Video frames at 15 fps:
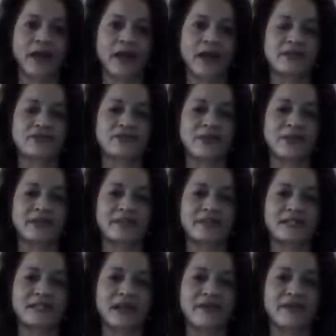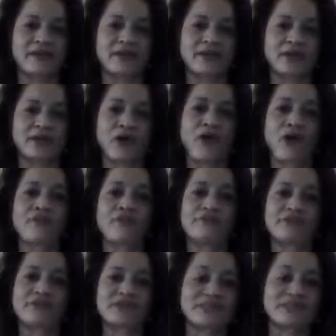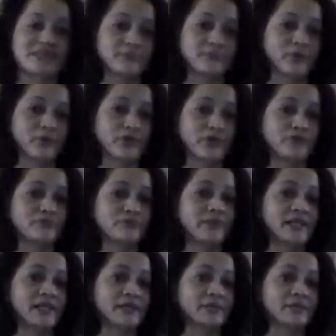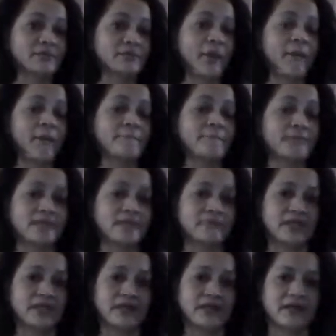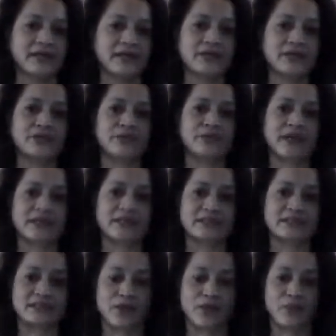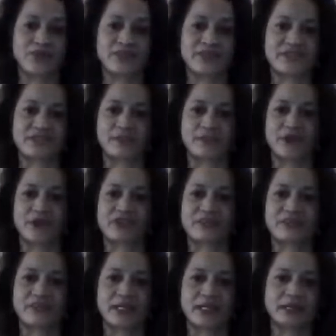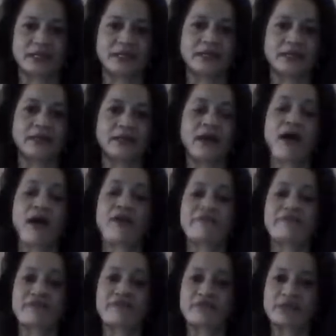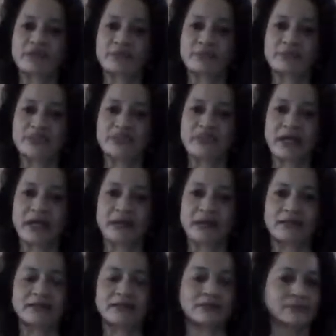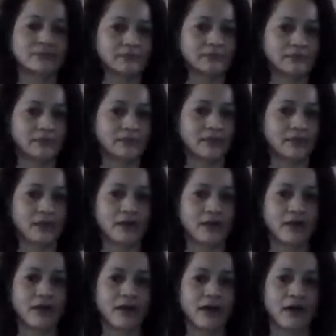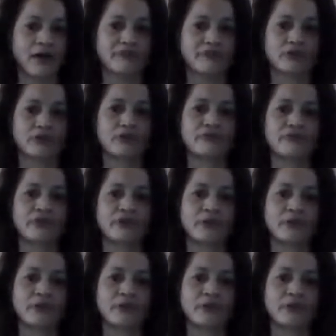In 2011, 46.2 million people in the U.S., which is approximately 15% of the overall